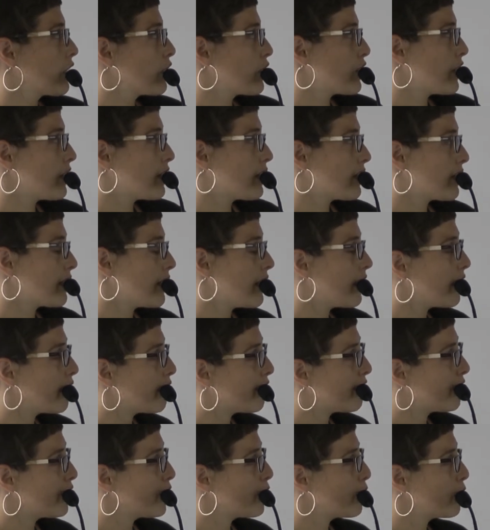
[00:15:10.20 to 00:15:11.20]
Just
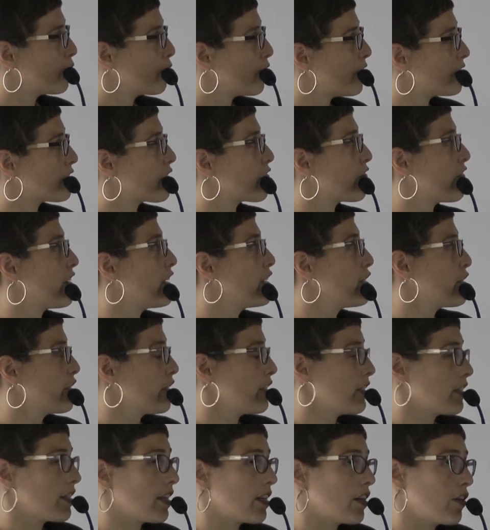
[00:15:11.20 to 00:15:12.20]
a few
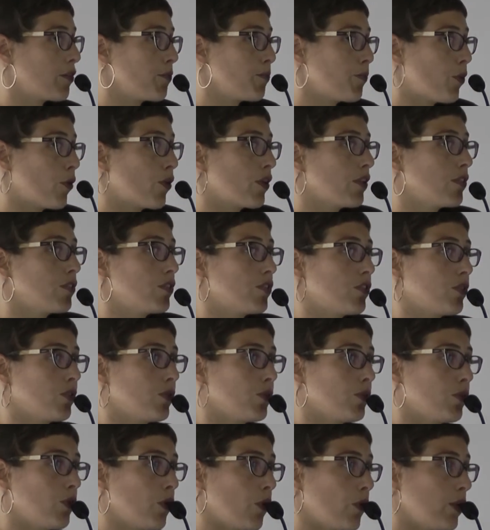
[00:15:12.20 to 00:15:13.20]
reservations that are important
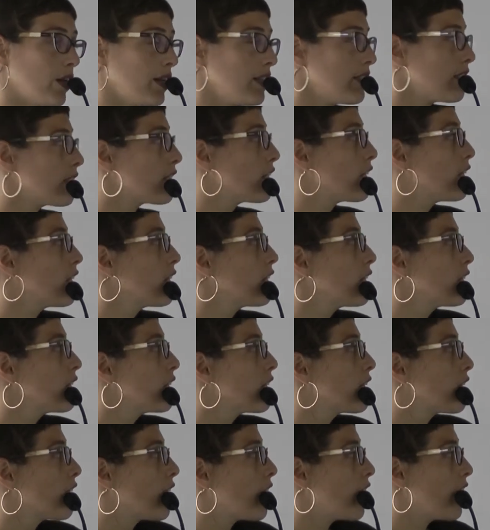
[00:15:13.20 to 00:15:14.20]
to notice.
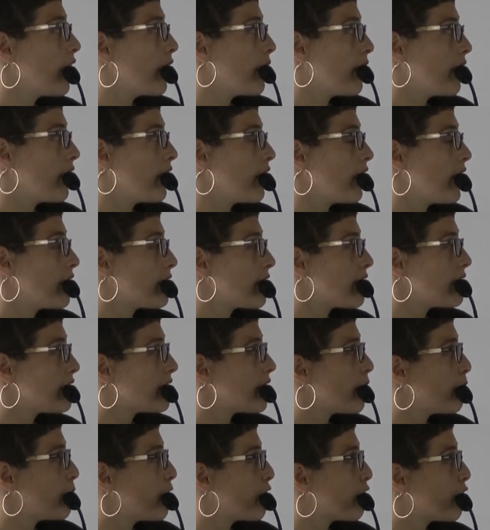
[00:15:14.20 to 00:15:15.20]
As I
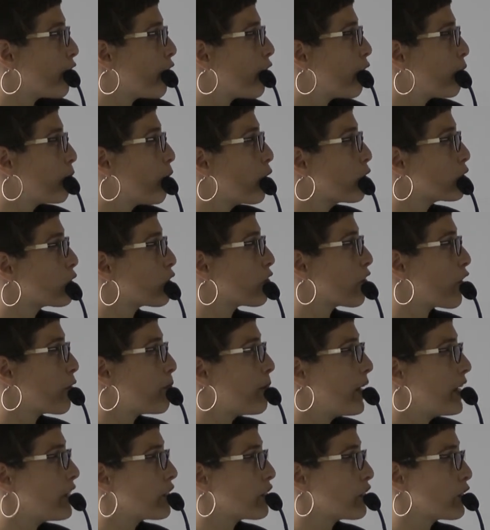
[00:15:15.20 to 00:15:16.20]
said before, most of our
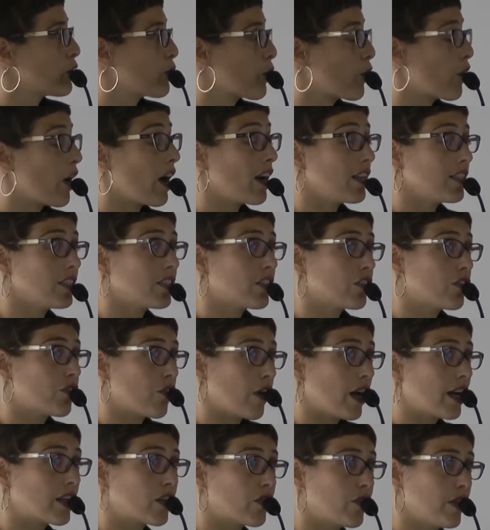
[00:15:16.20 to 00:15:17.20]
patients were under
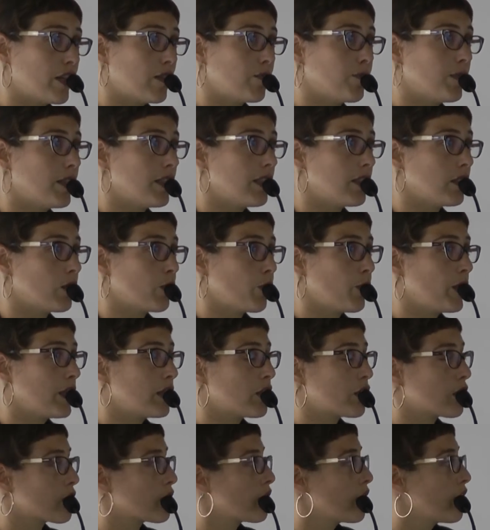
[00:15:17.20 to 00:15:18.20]
drug treatment,
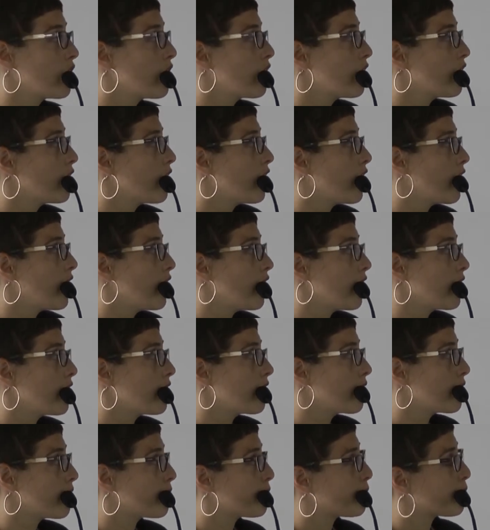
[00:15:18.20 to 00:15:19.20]
which
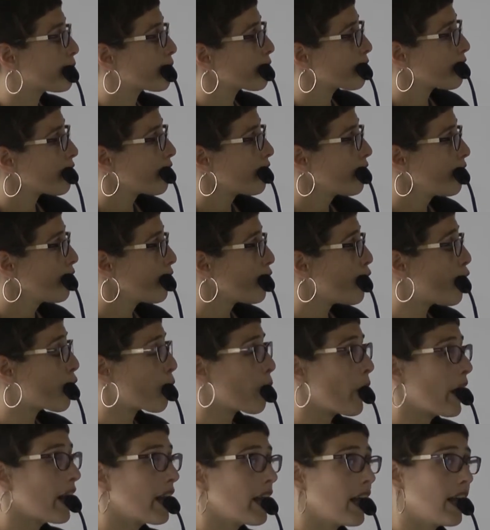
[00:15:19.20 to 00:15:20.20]

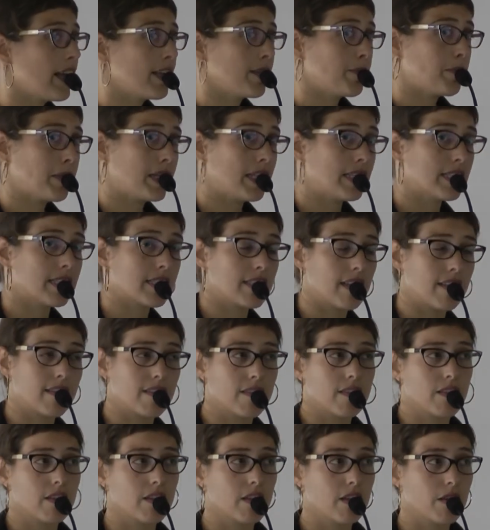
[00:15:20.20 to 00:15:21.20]
on one hand means
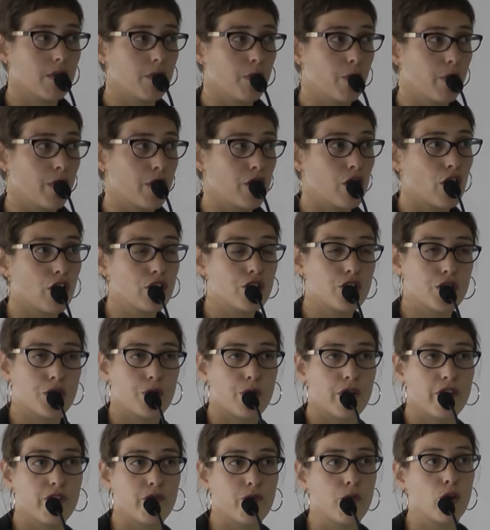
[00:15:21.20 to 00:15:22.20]
that we're not
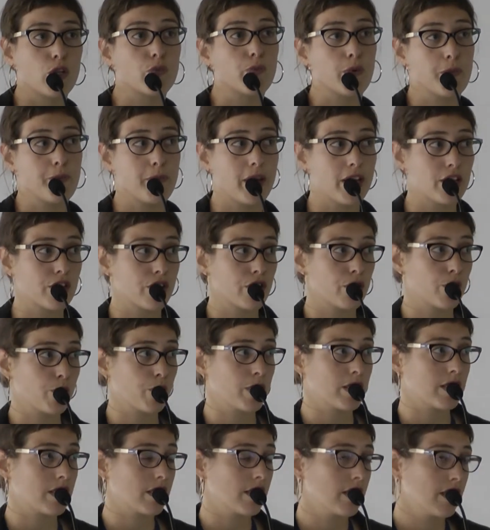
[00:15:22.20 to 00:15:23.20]
sure if what we measured
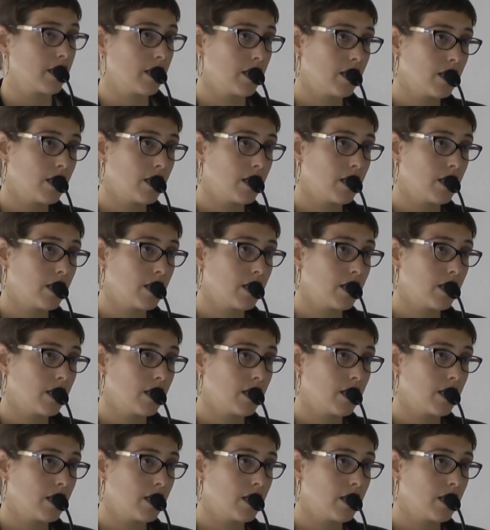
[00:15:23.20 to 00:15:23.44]
was